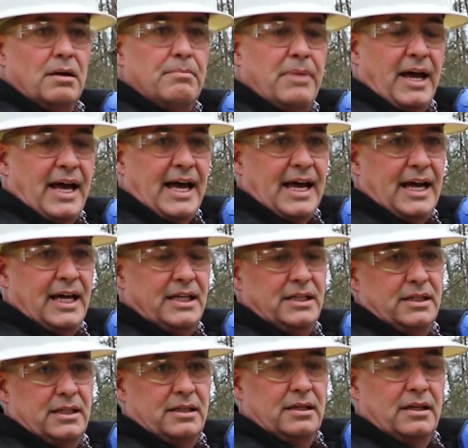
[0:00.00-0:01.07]
behind
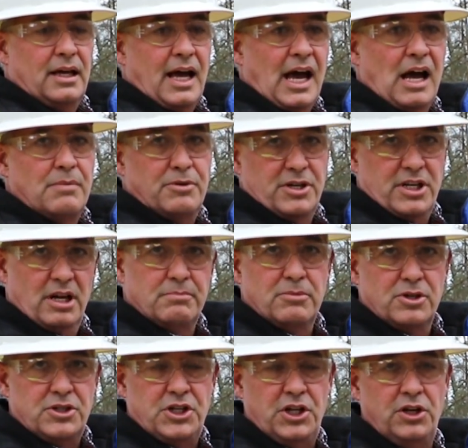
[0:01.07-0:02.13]
hybrid
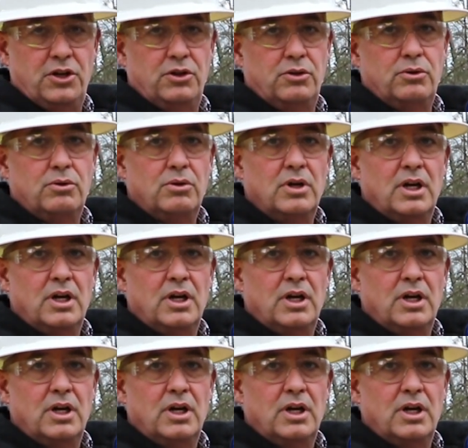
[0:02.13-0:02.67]
number 2,